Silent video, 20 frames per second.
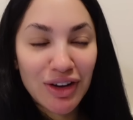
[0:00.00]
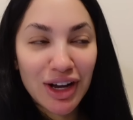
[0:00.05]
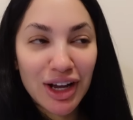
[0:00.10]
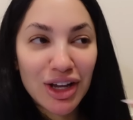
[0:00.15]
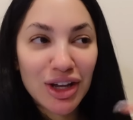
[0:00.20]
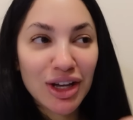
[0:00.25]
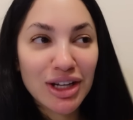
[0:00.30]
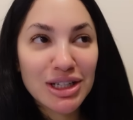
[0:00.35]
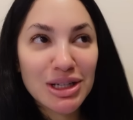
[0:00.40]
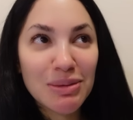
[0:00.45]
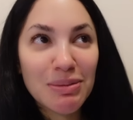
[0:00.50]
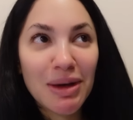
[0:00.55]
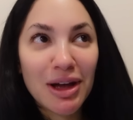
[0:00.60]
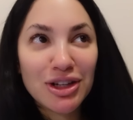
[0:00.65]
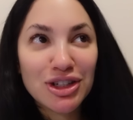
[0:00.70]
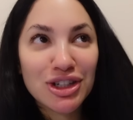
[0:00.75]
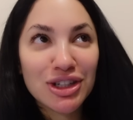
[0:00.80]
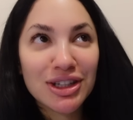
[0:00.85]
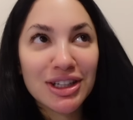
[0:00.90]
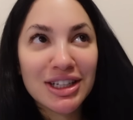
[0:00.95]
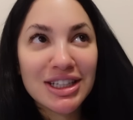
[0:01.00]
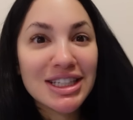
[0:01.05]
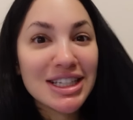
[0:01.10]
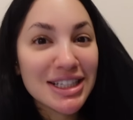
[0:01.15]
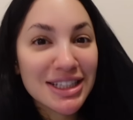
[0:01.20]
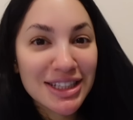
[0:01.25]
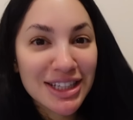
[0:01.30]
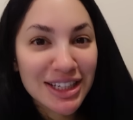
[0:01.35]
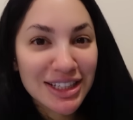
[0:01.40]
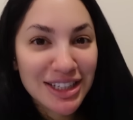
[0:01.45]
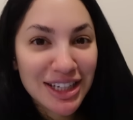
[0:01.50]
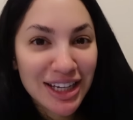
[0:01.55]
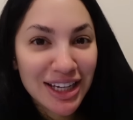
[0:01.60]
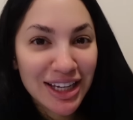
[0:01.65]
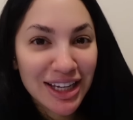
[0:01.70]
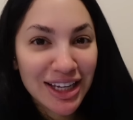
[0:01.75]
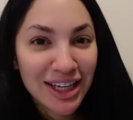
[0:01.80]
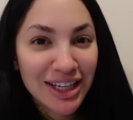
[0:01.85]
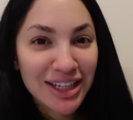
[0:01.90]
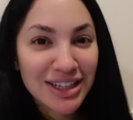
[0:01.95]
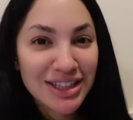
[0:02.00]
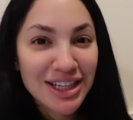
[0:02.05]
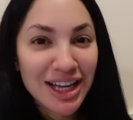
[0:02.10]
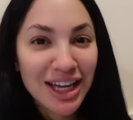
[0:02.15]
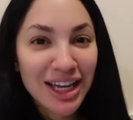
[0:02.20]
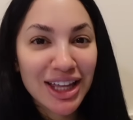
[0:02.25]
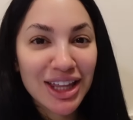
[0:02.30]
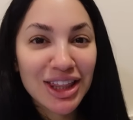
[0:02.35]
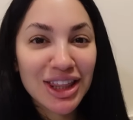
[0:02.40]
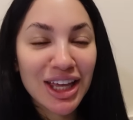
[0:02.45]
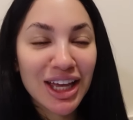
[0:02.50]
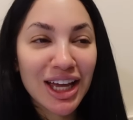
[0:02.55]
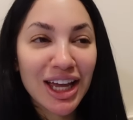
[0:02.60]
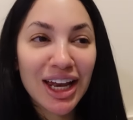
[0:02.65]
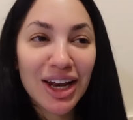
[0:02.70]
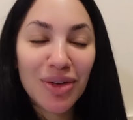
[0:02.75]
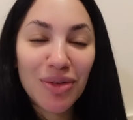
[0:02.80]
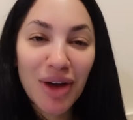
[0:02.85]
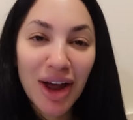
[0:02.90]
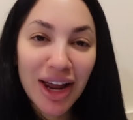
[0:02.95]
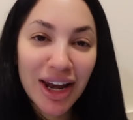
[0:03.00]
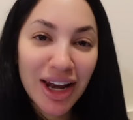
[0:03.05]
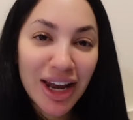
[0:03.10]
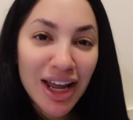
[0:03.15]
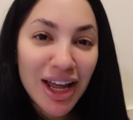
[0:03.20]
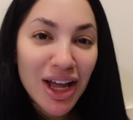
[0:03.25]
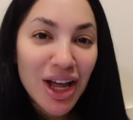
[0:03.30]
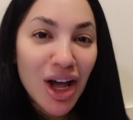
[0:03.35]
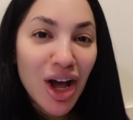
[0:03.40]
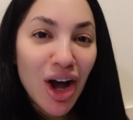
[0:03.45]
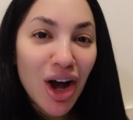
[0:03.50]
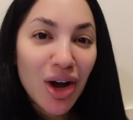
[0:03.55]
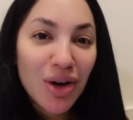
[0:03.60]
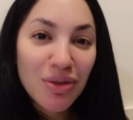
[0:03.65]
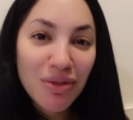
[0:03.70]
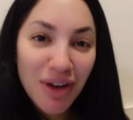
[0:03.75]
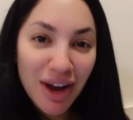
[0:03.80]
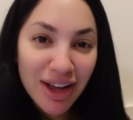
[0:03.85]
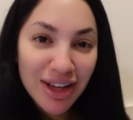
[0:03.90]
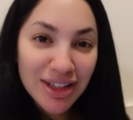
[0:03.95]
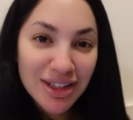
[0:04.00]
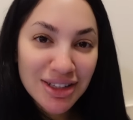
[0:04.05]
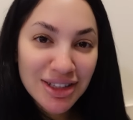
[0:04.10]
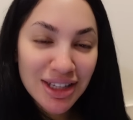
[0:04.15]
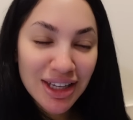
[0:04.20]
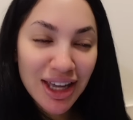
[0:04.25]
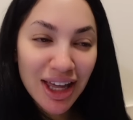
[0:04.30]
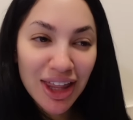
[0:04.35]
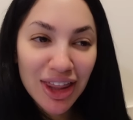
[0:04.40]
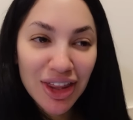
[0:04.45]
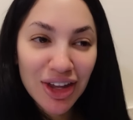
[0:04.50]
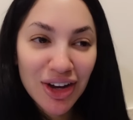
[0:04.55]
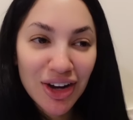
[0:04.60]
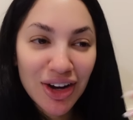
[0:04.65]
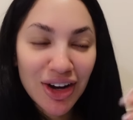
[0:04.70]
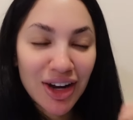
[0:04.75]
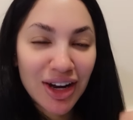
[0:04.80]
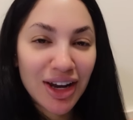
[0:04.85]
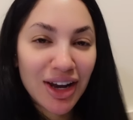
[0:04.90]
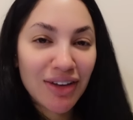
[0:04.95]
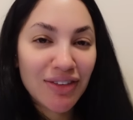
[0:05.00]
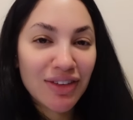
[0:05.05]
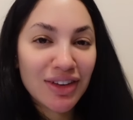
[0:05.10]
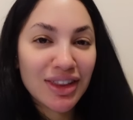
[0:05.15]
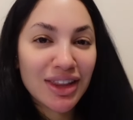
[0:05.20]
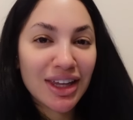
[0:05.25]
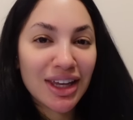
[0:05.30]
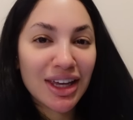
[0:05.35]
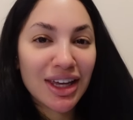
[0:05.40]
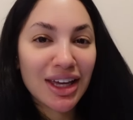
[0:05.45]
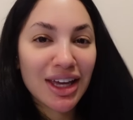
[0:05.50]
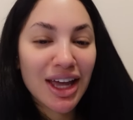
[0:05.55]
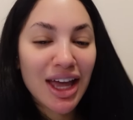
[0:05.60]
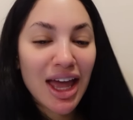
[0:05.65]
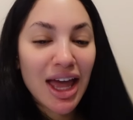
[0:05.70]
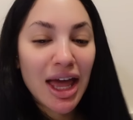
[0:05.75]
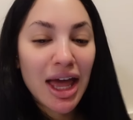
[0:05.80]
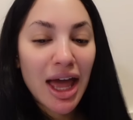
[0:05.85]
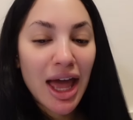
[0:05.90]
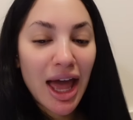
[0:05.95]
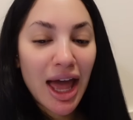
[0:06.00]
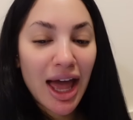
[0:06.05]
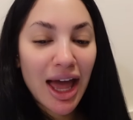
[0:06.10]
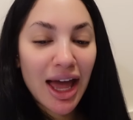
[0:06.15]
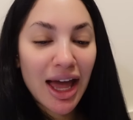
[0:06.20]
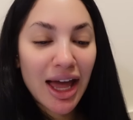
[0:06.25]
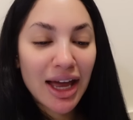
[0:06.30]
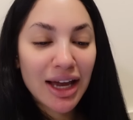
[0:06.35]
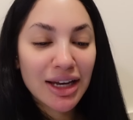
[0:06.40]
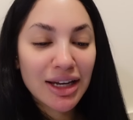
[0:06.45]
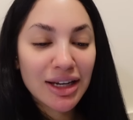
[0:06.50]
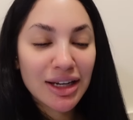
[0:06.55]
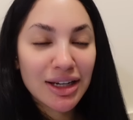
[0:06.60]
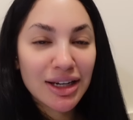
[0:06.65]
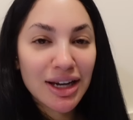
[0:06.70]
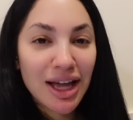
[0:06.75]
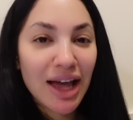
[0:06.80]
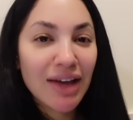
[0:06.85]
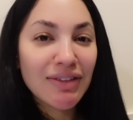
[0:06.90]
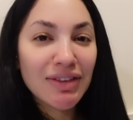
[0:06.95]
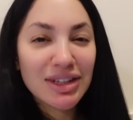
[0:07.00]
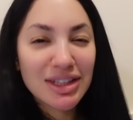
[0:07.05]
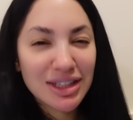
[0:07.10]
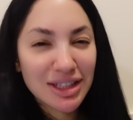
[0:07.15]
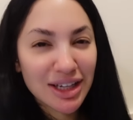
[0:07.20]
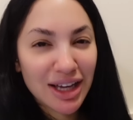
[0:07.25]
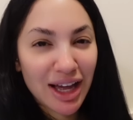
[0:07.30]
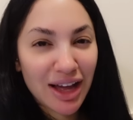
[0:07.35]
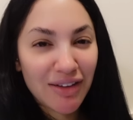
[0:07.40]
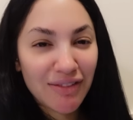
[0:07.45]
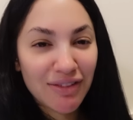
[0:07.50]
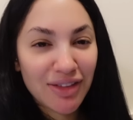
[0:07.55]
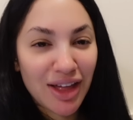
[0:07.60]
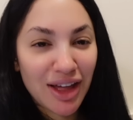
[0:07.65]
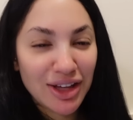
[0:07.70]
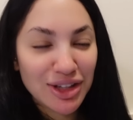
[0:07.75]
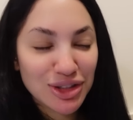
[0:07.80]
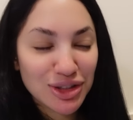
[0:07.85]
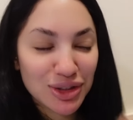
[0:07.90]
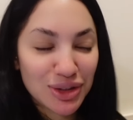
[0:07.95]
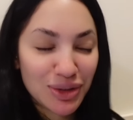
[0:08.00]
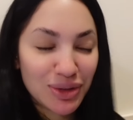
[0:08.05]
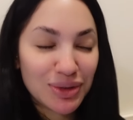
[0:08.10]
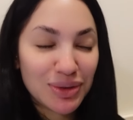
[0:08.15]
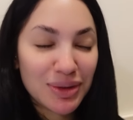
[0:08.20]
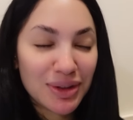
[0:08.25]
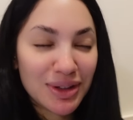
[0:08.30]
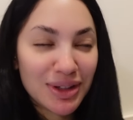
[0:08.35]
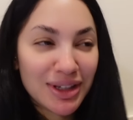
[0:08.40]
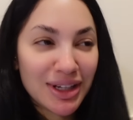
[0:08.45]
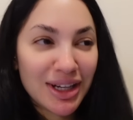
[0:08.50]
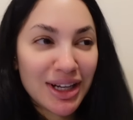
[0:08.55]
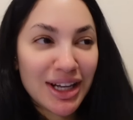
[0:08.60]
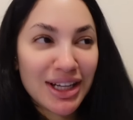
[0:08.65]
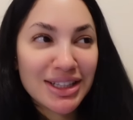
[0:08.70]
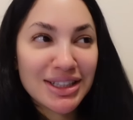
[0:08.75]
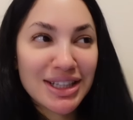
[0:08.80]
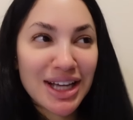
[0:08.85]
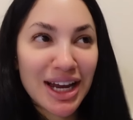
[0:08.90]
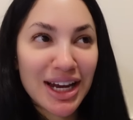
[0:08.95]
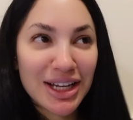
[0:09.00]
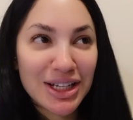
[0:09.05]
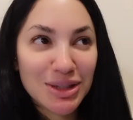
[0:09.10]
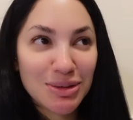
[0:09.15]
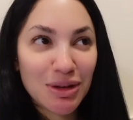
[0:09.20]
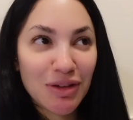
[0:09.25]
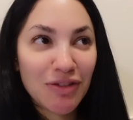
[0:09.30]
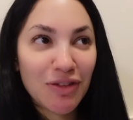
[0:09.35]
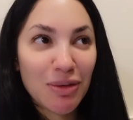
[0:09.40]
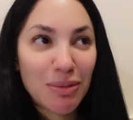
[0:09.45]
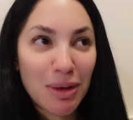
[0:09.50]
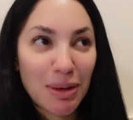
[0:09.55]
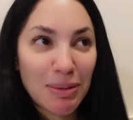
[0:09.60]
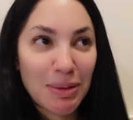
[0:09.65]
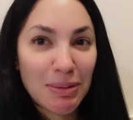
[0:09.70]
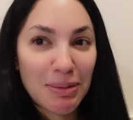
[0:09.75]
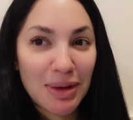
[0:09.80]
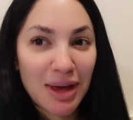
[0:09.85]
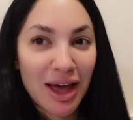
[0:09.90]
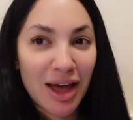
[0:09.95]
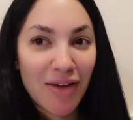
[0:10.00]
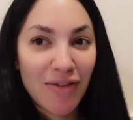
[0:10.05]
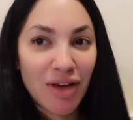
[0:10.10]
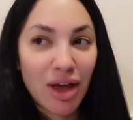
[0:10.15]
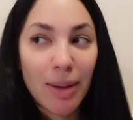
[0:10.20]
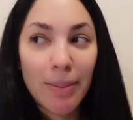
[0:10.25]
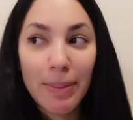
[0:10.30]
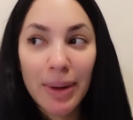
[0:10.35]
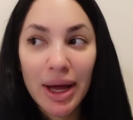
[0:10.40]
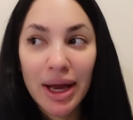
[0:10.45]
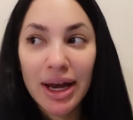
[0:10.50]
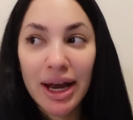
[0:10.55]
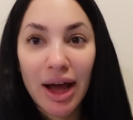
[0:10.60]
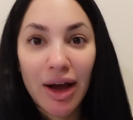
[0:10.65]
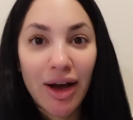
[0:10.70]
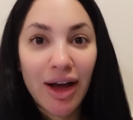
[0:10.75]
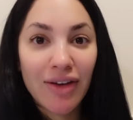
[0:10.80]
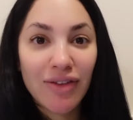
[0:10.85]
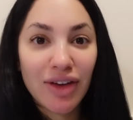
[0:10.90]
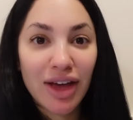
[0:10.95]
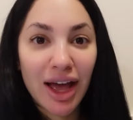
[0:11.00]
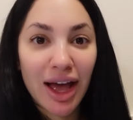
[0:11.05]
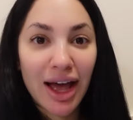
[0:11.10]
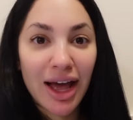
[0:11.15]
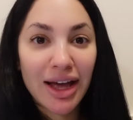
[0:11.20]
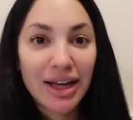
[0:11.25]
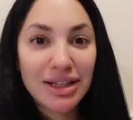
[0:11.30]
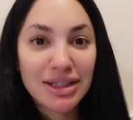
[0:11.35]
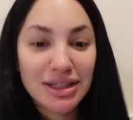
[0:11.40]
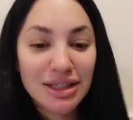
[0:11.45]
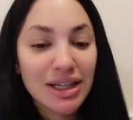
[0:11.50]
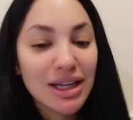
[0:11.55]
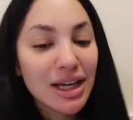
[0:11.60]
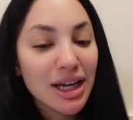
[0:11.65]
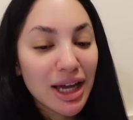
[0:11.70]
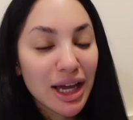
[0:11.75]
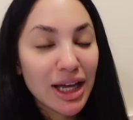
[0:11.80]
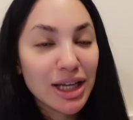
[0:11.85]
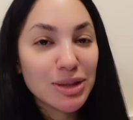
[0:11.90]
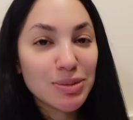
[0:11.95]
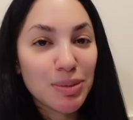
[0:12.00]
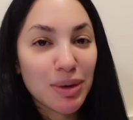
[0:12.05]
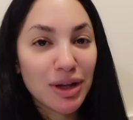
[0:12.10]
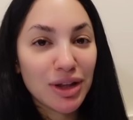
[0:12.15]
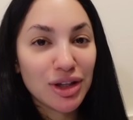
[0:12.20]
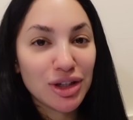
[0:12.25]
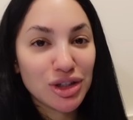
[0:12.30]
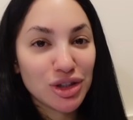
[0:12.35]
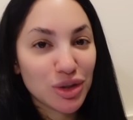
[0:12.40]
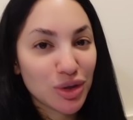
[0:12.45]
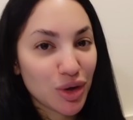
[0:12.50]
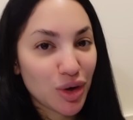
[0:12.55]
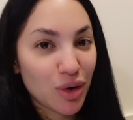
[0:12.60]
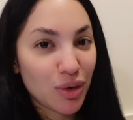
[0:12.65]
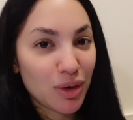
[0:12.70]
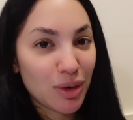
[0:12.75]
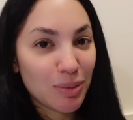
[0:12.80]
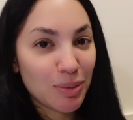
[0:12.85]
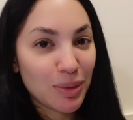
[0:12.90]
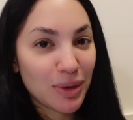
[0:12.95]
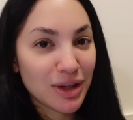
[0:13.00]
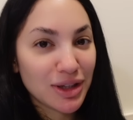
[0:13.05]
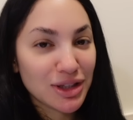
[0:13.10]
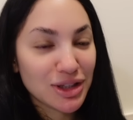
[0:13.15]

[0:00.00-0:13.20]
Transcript: Can you guys imagine the Disney dates? Like, they get a ride on rides together and everything. And Evie didn't have that, so it saddens me for my baby Evie, but now Evie has his brother to grow up with.